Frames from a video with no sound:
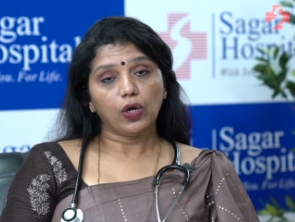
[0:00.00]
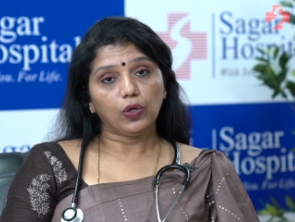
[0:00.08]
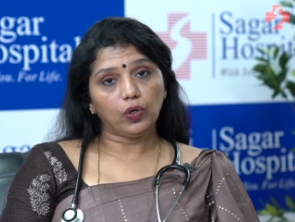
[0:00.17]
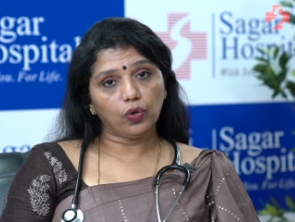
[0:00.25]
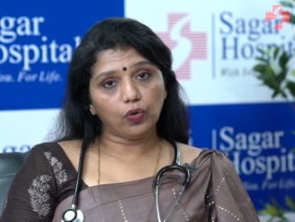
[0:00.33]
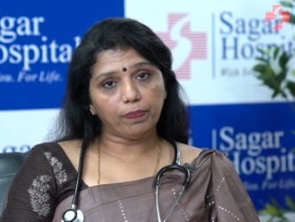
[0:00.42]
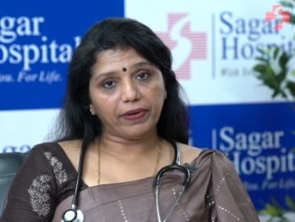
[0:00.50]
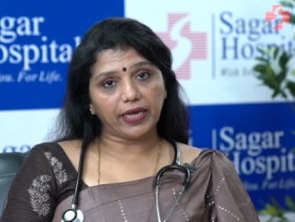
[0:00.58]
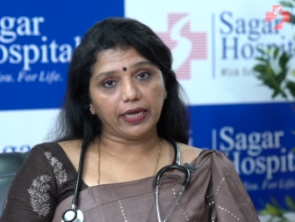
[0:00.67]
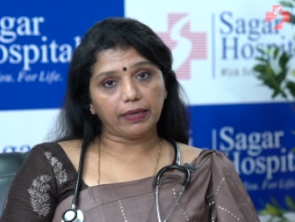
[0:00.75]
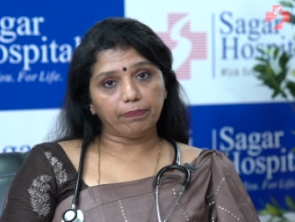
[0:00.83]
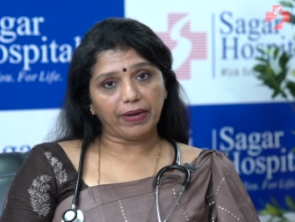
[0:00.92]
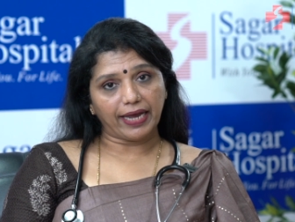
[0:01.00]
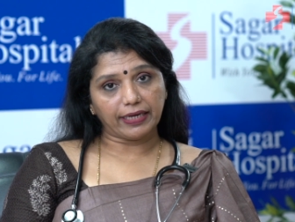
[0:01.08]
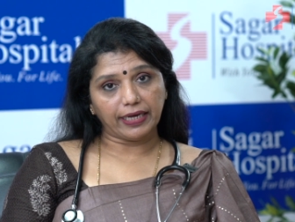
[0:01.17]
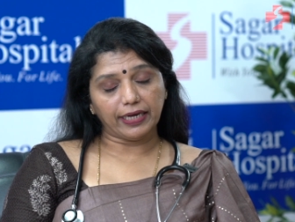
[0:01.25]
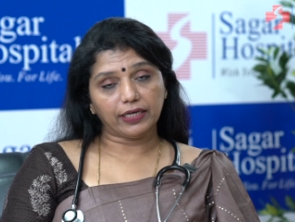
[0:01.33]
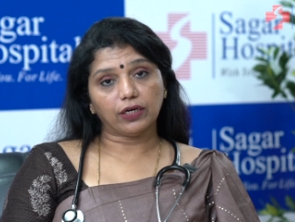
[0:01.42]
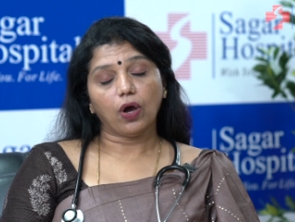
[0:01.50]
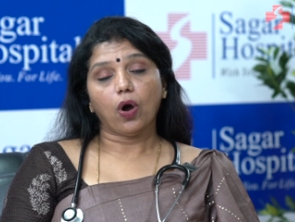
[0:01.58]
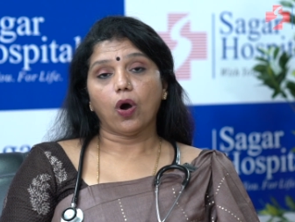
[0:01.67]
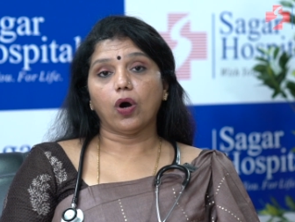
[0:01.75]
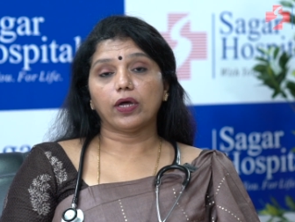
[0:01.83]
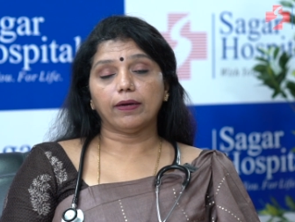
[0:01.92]
low backache
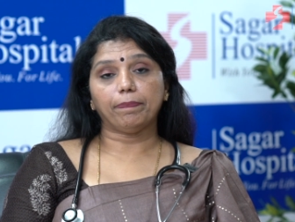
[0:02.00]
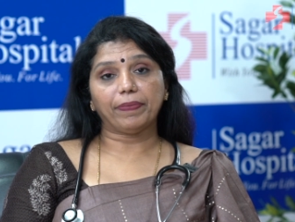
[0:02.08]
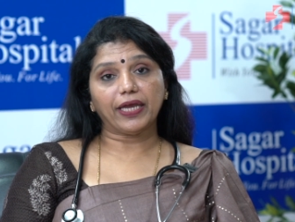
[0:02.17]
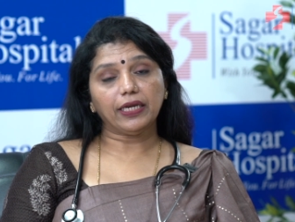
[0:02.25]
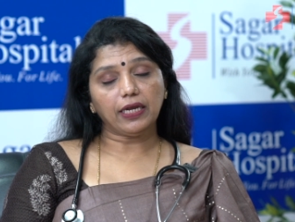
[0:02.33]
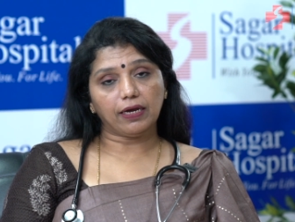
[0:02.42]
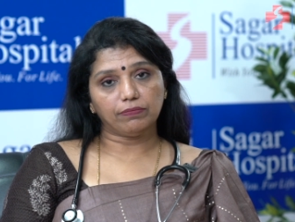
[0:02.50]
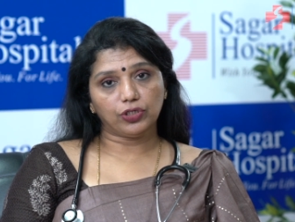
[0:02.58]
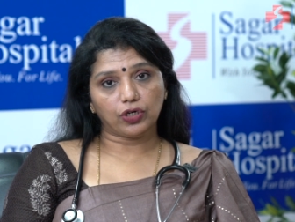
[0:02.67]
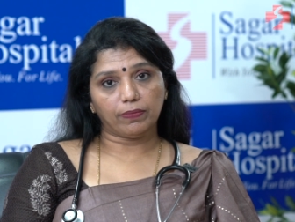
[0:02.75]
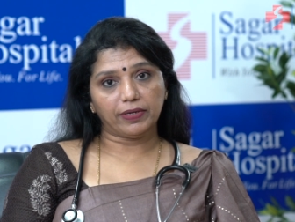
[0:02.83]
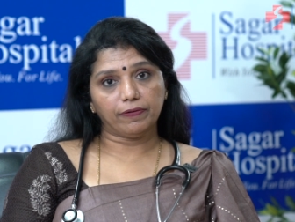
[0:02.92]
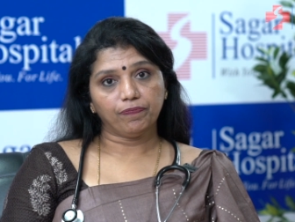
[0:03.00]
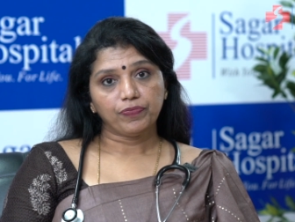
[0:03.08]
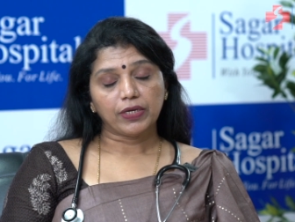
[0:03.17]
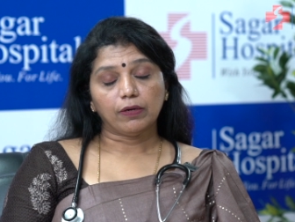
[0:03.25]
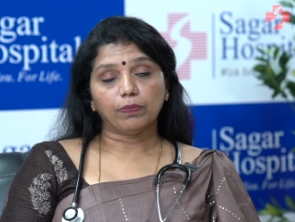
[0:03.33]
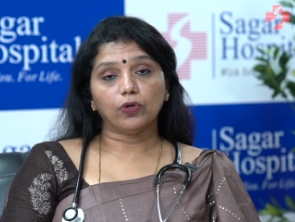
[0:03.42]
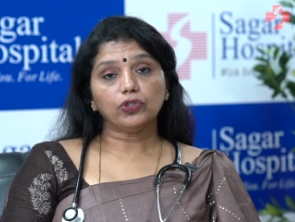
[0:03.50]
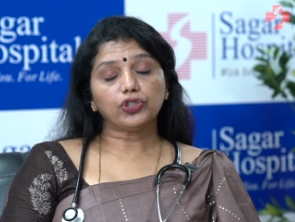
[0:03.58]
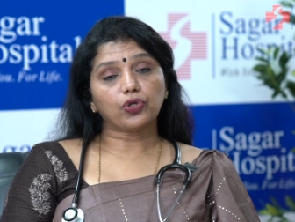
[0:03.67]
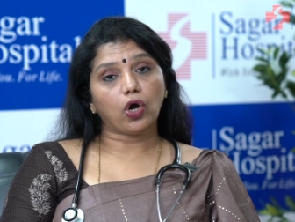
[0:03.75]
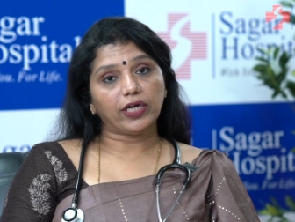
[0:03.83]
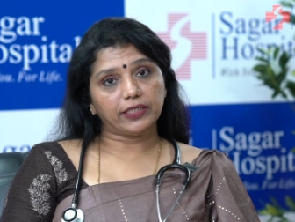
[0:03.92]
or a pain abdomen
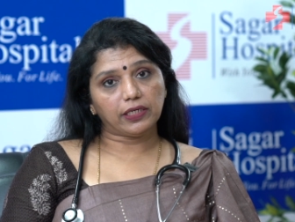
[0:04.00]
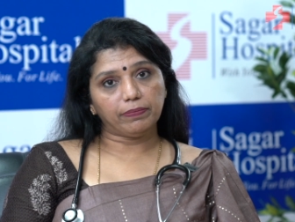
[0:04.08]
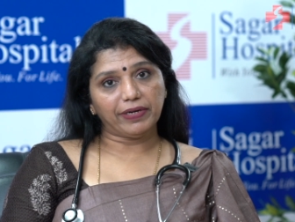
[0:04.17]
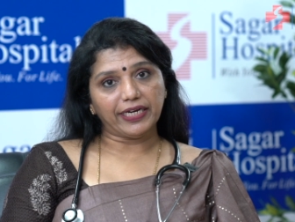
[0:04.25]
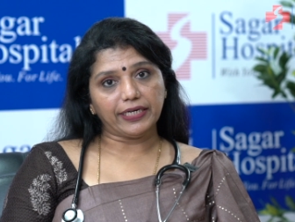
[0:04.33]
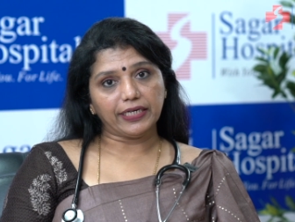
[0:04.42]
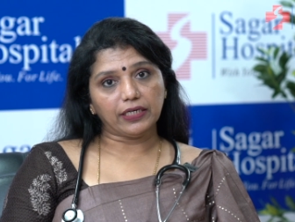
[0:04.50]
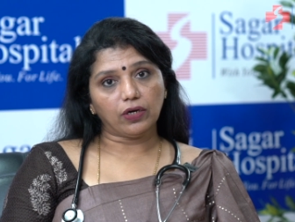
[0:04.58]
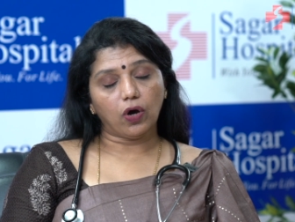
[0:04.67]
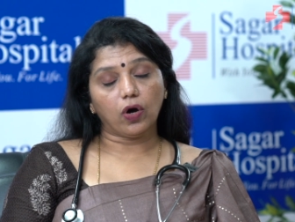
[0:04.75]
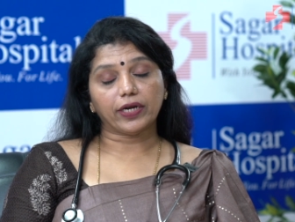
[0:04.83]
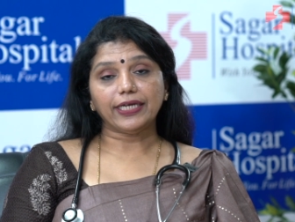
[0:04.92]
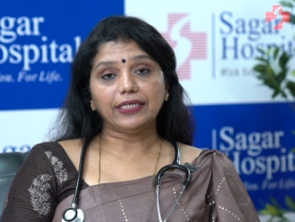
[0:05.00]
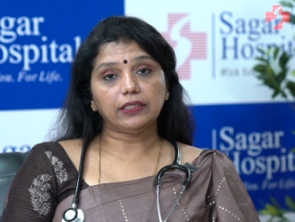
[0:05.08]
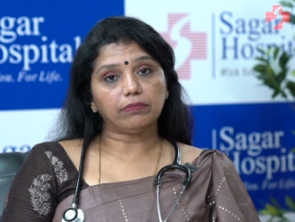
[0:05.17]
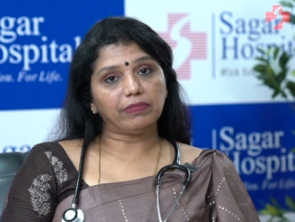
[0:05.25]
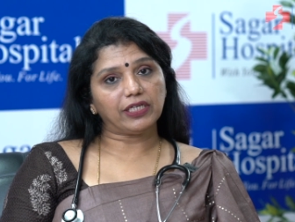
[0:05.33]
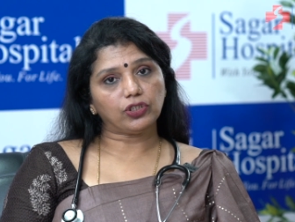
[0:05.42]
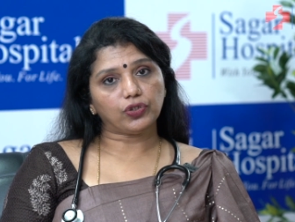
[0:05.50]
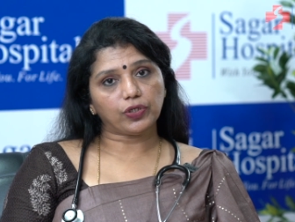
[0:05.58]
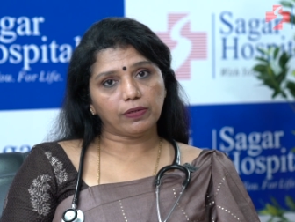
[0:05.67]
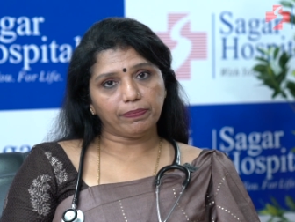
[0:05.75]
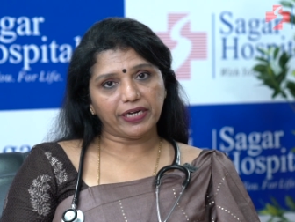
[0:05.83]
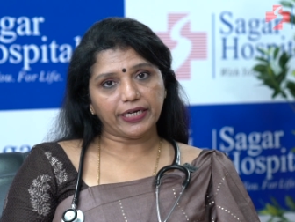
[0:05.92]
postcoital bleeding or
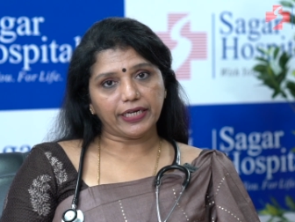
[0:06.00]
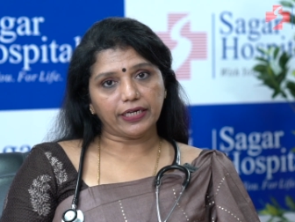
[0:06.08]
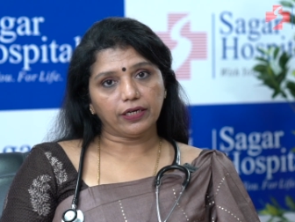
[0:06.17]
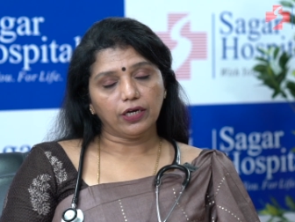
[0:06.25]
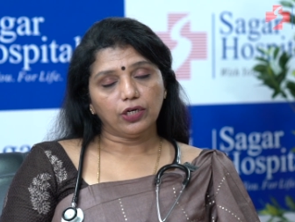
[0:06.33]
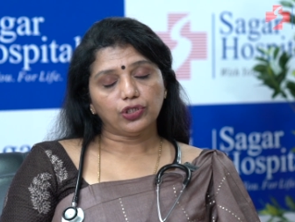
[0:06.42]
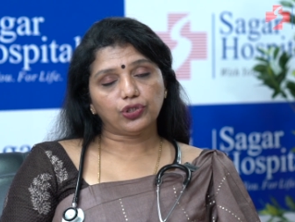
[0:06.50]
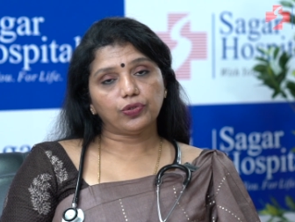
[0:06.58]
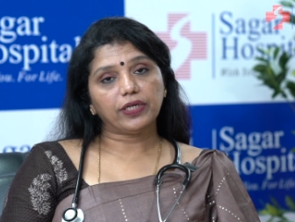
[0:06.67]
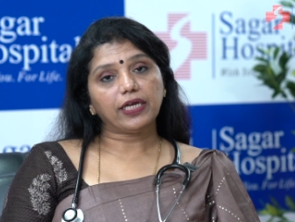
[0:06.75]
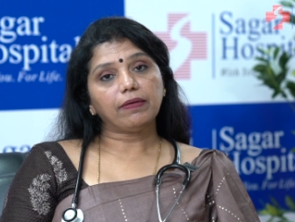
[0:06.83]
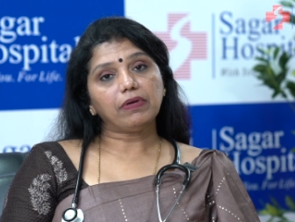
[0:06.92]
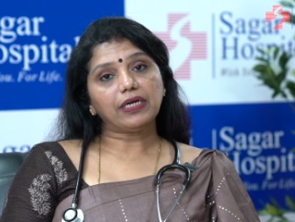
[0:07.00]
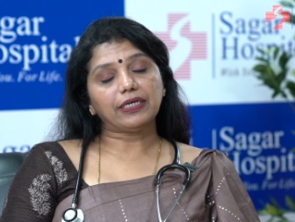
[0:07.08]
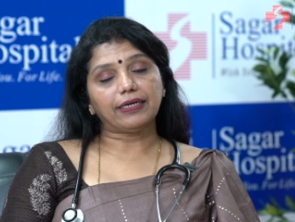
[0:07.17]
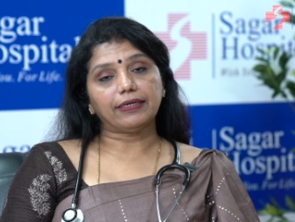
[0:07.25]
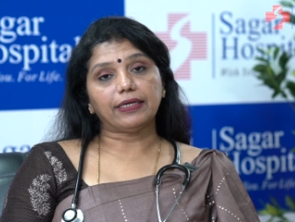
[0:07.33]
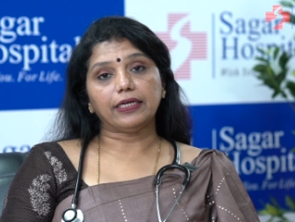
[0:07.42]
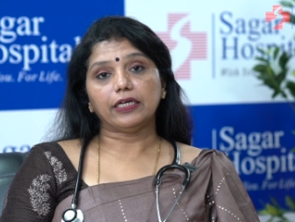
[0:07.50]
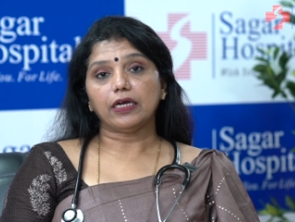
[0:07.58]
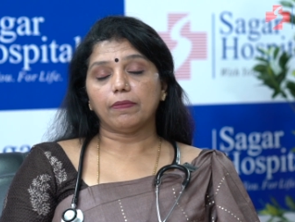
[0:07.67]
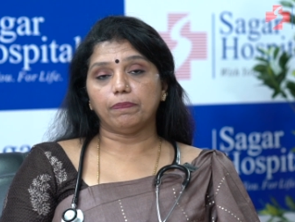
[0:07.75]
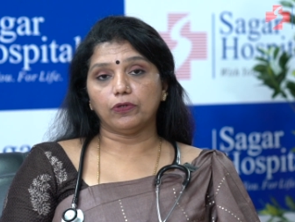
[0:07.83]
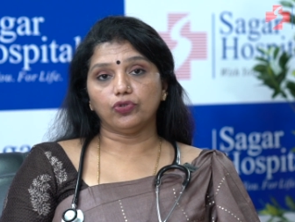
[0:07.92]
intermenstrual bleeding should immediately
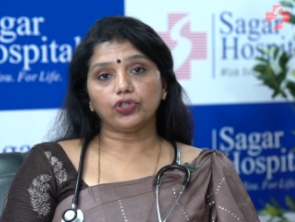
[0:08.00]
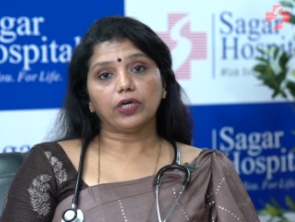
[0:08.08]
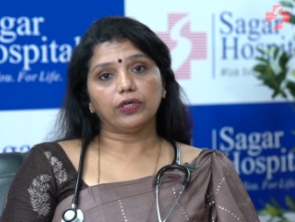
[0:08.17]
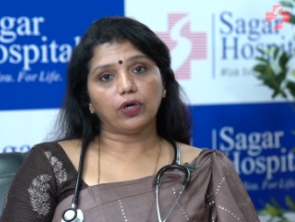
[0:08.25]
approach a